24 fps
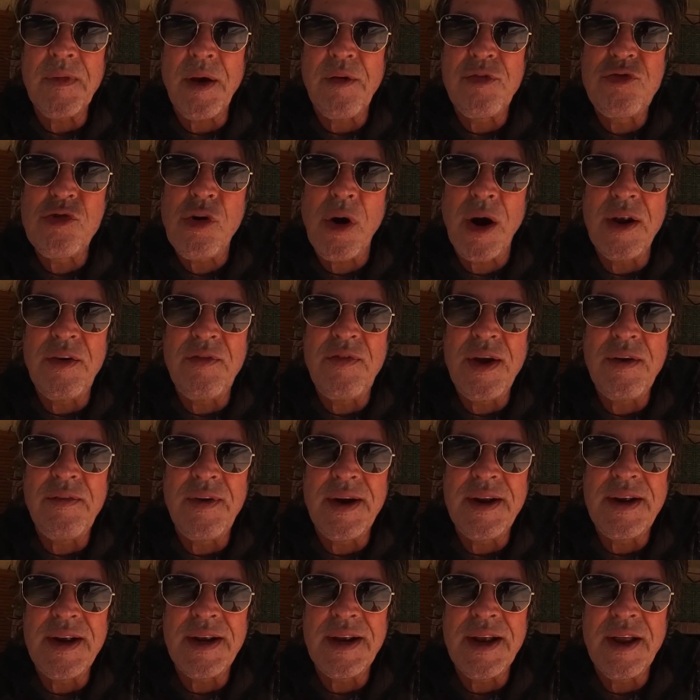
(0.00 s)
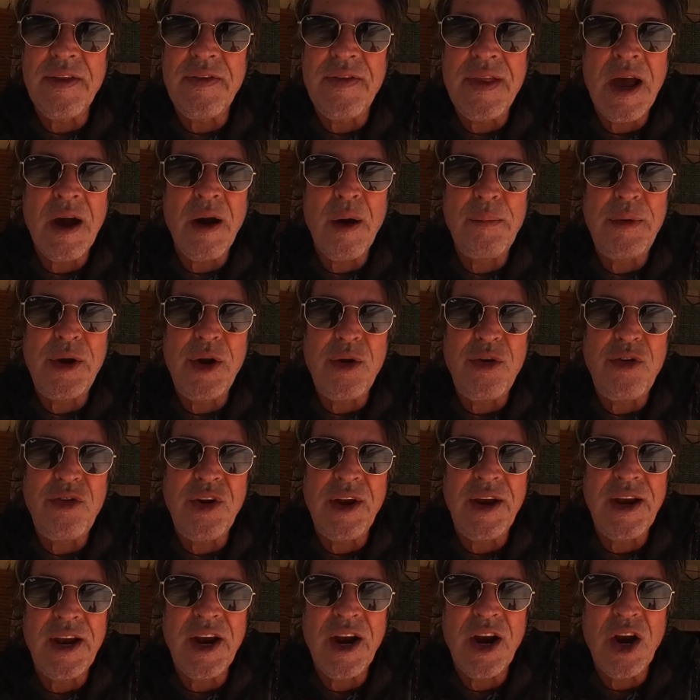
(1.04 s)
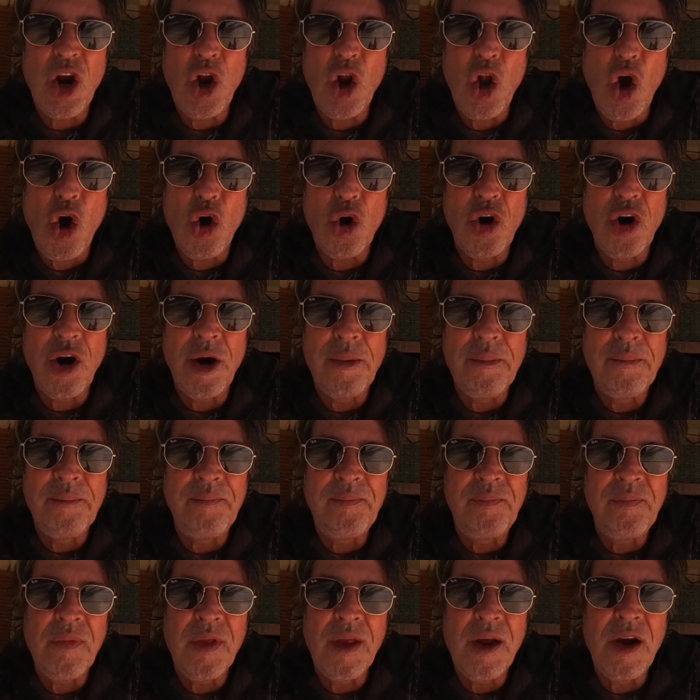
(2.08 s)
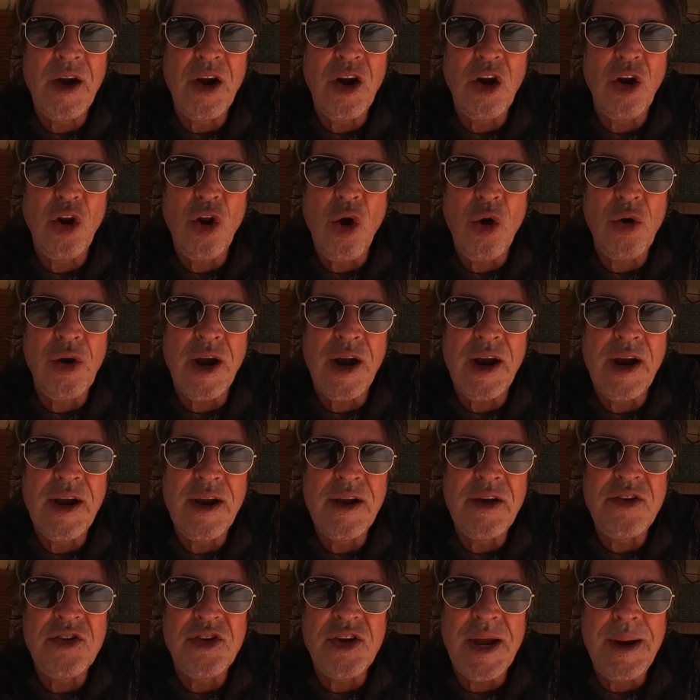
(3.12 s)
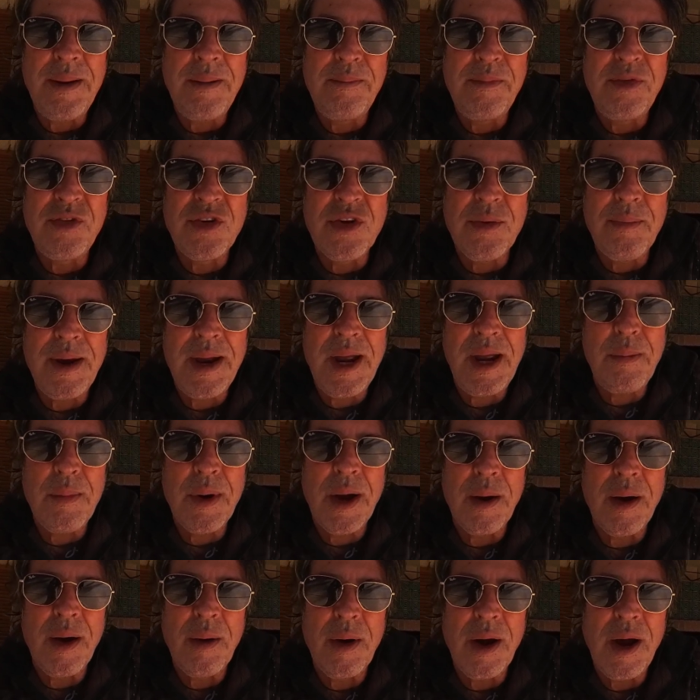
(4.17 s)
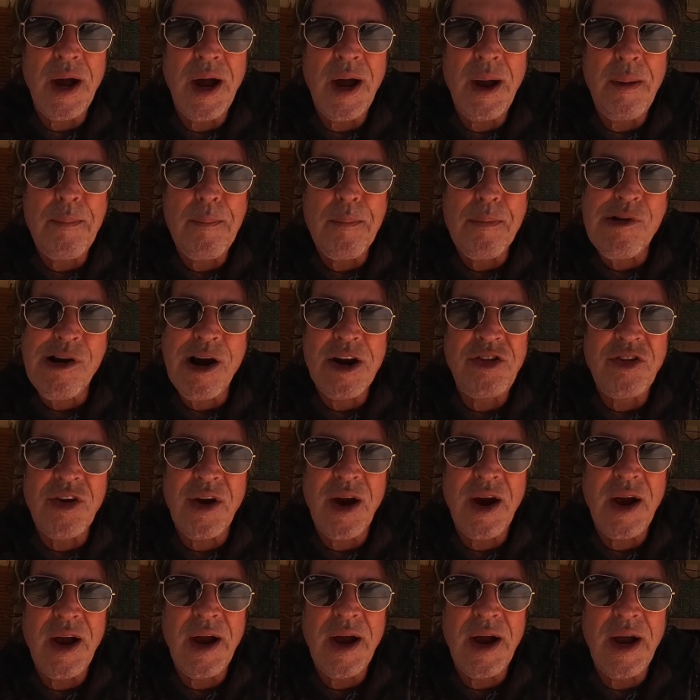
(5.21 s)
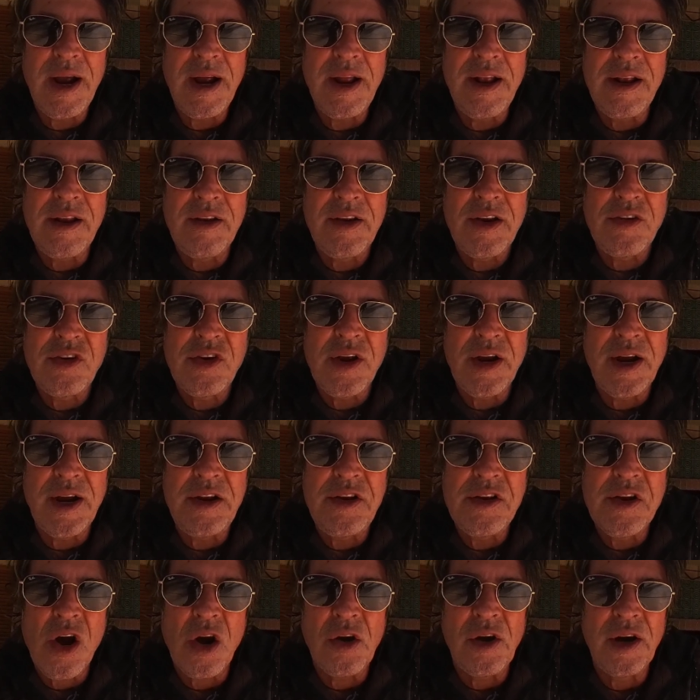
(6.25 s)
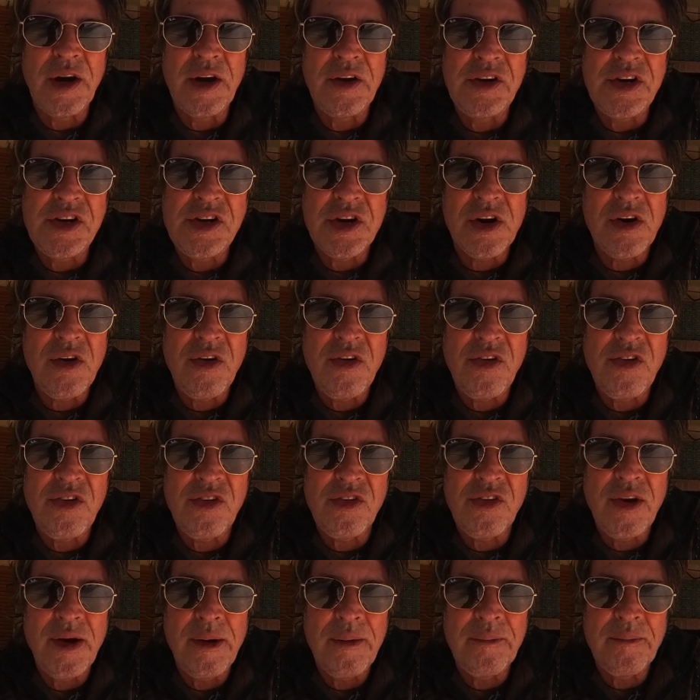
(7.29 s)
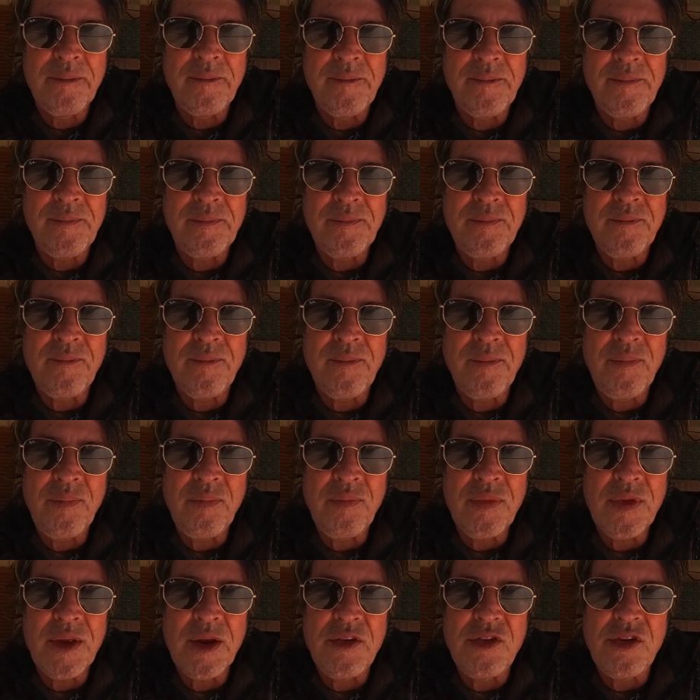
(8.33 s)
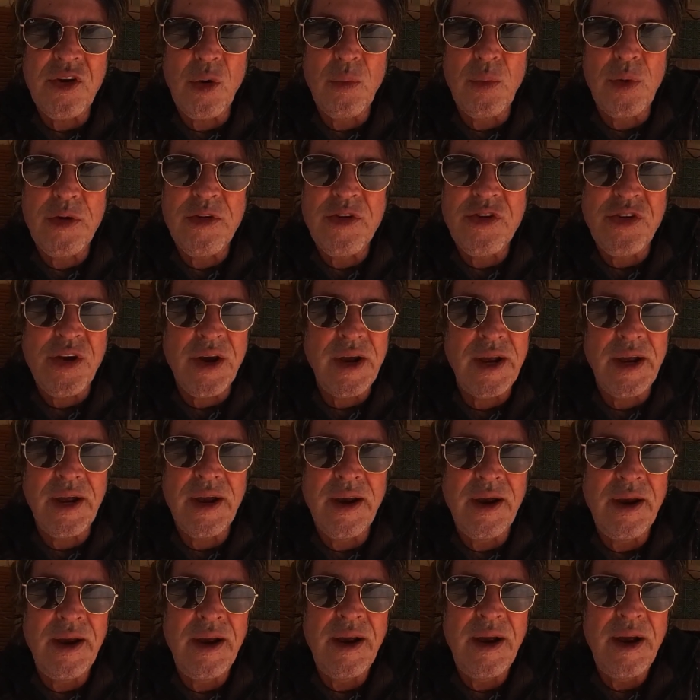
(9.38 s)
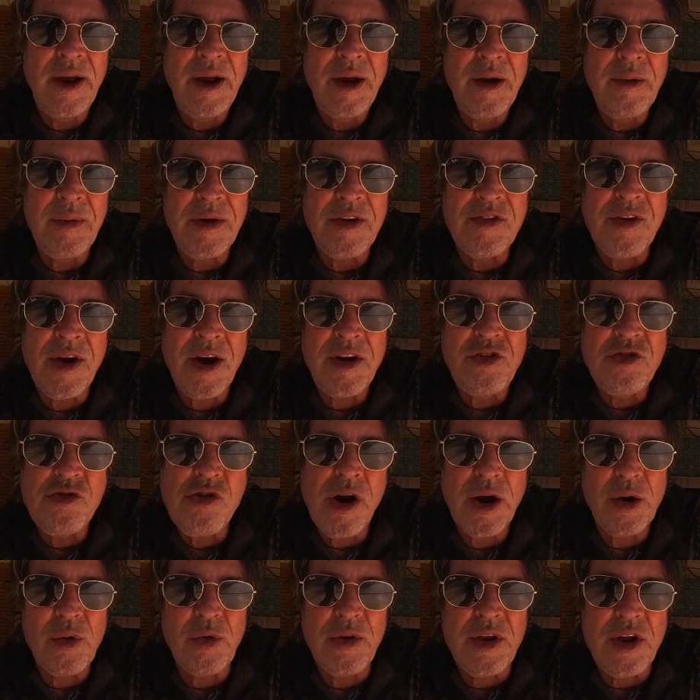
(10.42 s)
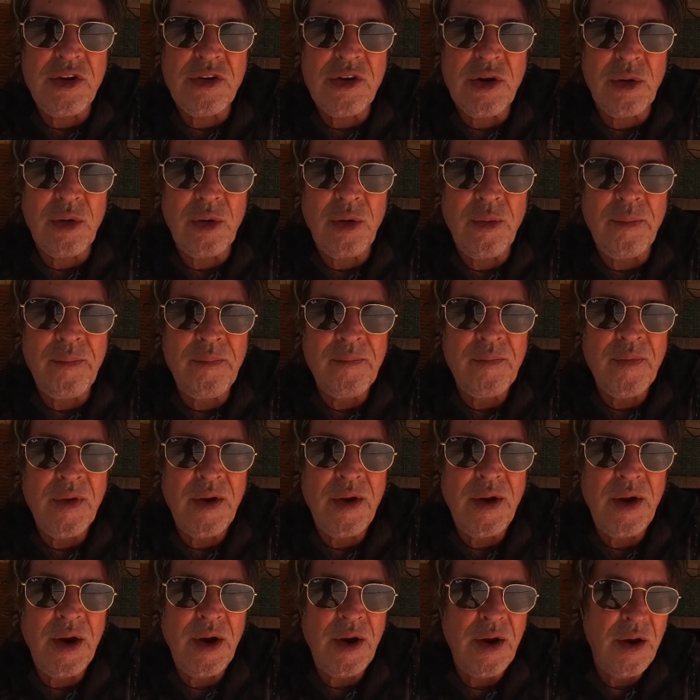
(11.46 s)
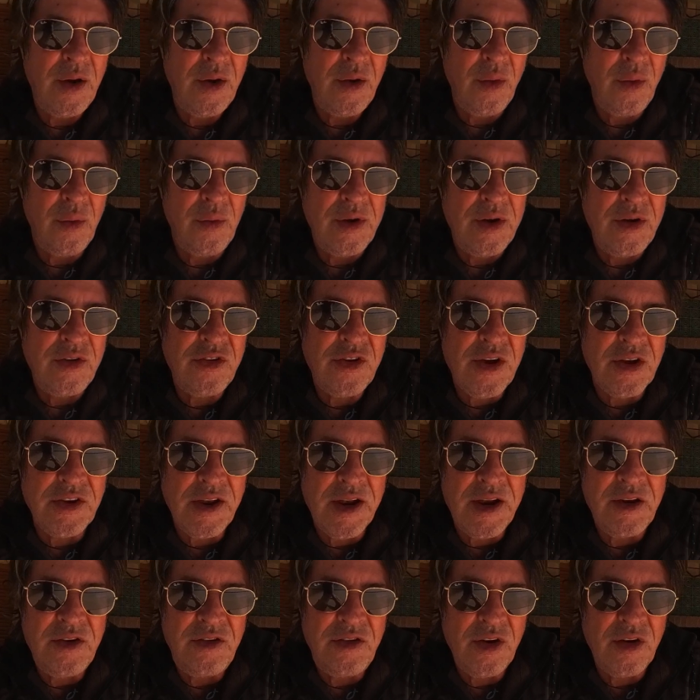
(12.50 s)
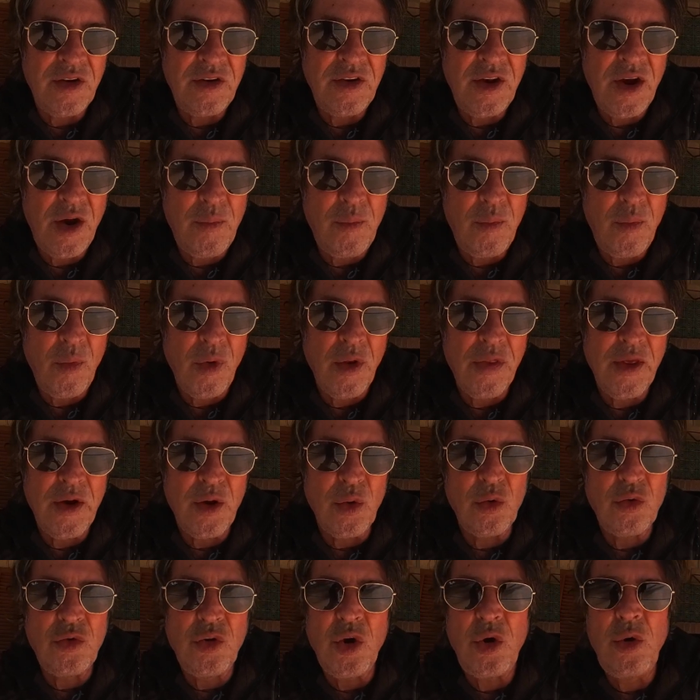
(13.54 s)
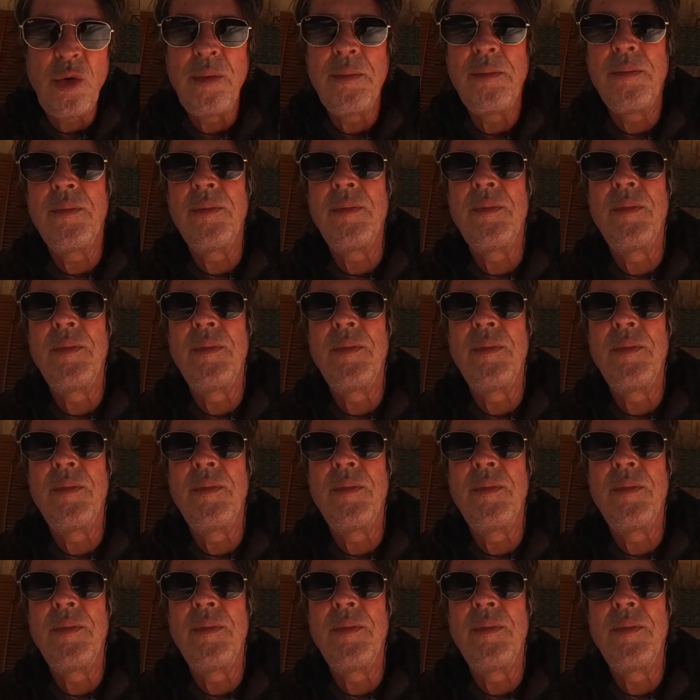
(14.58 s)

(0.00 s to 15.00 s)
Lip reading: I've tried Vivid, now I'm using Log. Log seems to be brighter in darker conditions. So we'll see. It's nice trying all these settings and what they all do.